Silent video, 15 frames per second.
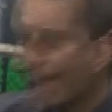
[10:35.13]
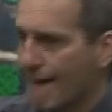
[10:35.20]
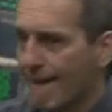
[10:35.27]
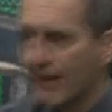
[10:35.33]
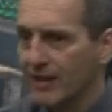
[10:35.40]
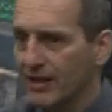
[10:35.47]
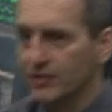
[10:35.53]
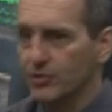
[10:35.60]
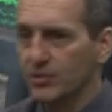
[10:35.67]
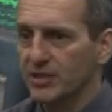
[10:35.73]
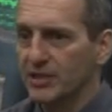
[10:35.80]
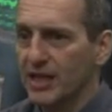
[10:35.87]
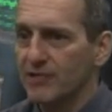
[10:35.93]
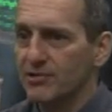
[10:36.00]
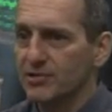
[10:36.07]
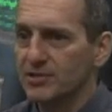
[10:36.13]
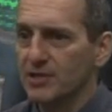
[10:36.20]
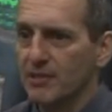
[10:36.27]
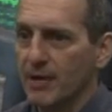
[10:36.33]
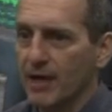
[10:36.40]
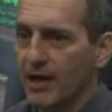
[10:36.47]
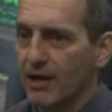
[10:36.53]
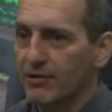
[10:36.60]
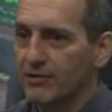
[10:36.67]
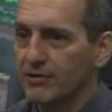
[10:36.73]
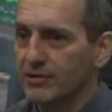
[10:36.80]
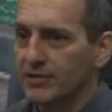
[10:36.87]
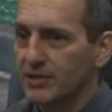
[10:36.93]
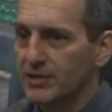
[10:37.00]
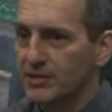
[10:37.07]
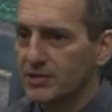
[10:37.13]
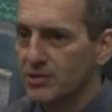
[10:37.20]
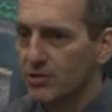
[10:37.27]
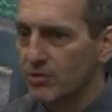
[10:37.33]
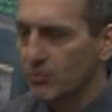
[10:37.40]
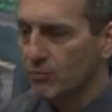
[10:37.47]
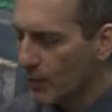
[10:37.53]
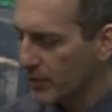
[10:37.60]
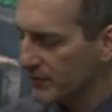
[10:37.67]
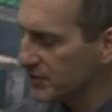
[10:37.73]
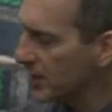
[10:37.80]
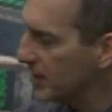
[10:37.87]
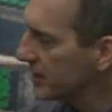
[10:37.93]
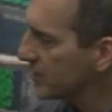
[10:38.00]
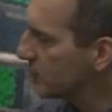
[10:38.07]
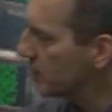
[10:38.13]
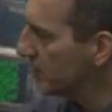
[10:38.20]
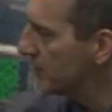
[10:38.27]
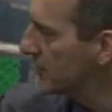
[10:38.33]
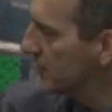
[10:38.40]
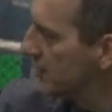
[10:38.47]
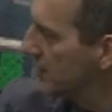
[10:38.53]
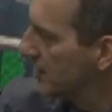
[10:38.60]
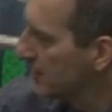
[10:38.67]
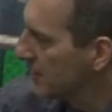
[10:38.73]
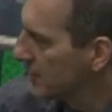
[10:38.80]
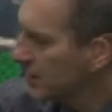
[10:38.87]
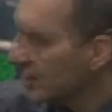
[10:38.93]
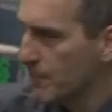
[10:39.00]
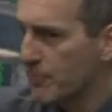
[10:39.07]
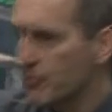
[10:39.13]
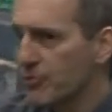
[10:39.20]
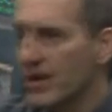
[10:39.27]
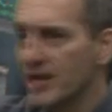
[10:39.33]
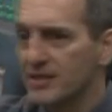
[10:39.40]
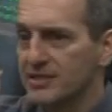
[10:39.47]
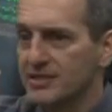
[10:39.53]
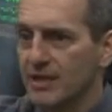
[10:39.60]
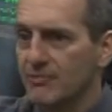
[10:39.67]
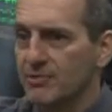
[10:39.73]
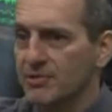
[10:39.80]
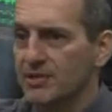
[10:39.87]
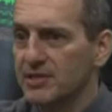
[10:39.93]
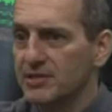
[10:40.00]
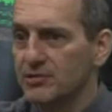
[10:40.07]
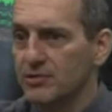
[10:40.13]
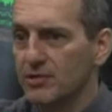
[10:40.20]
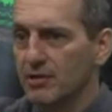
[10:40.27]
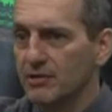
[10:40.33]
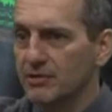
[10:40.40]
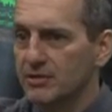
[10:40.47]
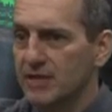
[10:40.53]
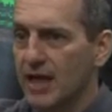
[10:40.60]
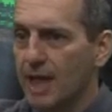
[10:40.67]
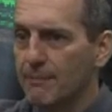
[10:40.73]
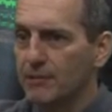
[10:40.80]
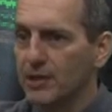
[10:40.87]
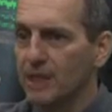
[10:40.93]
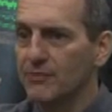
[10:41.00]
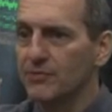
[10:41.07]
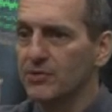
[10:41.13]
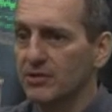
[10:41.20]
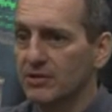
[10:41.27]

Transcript: can go together somehow. So what we've done is we've compressed everything to the top level,